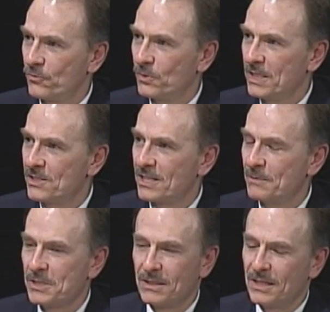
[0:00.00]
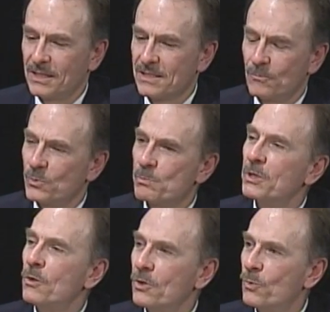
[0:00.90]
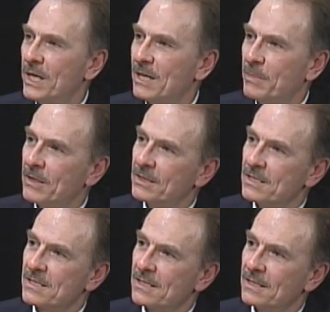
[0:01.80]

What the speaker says: for these types of things and was blown away about this,